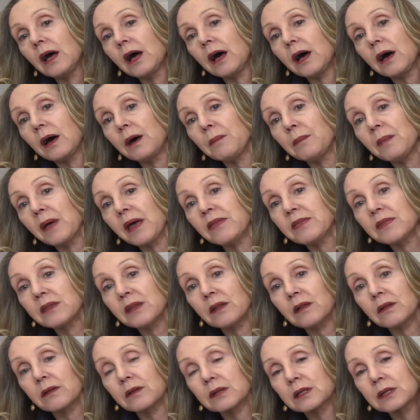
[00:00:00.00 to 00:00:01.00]
Um,
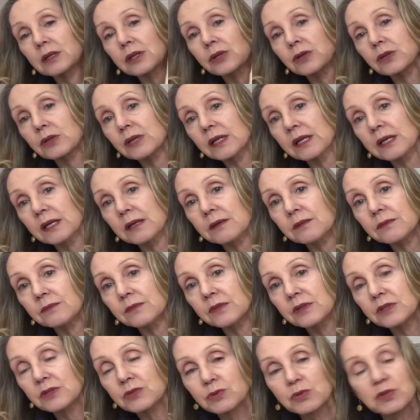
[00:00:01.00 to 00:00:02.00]
and clearly,
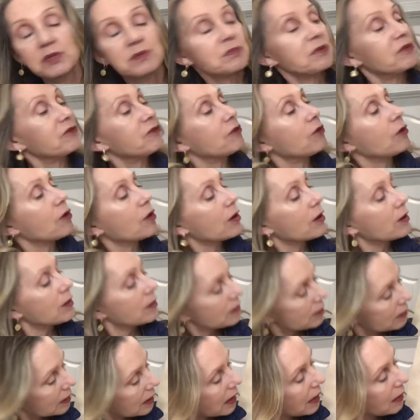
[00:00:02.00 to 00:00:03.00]
this was
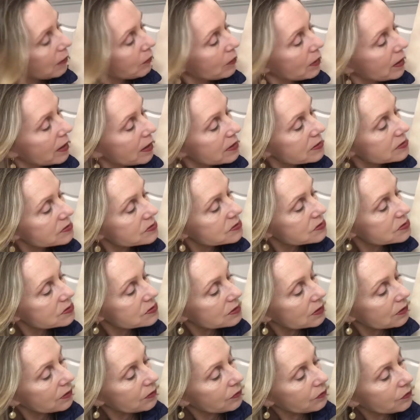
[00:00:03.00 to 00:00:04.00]
before I
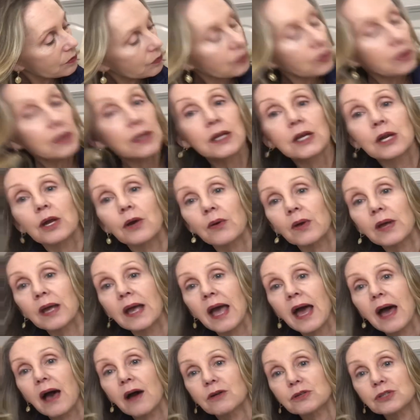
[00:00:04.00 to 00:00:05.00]
was really
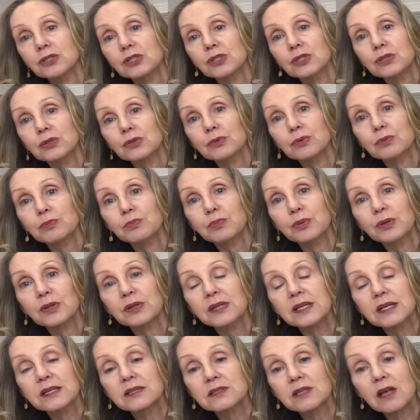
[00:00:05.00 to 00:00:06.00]
knowing how to
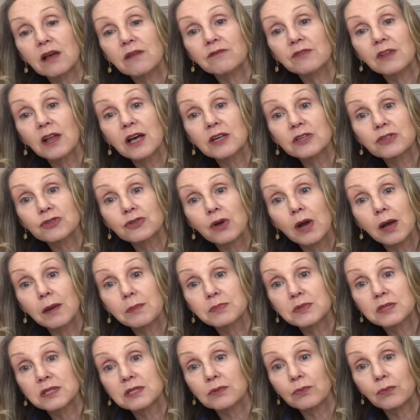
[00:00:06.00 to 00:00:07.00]
put things on floss
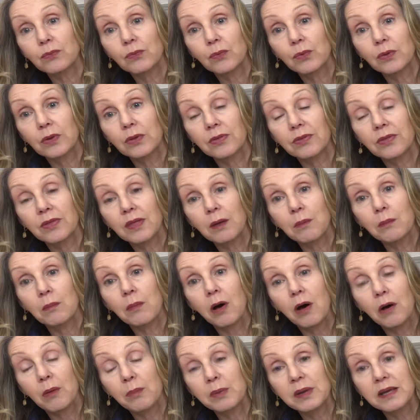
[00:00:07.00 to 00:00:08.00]
drops with
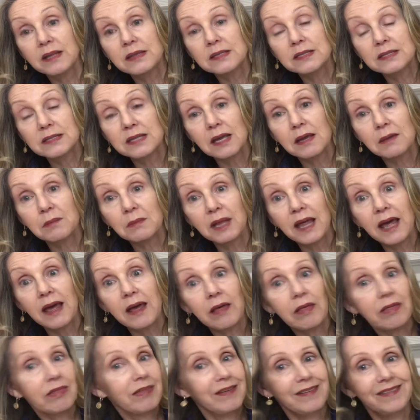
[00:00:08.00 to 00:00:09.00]
them all being the same
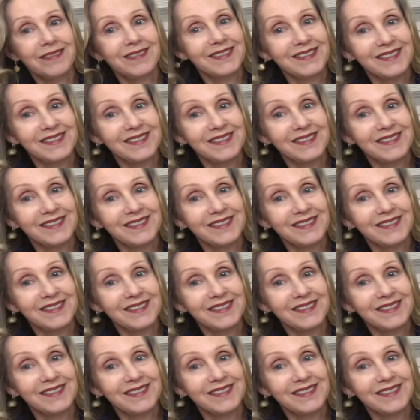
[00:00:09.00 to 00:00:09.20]
length.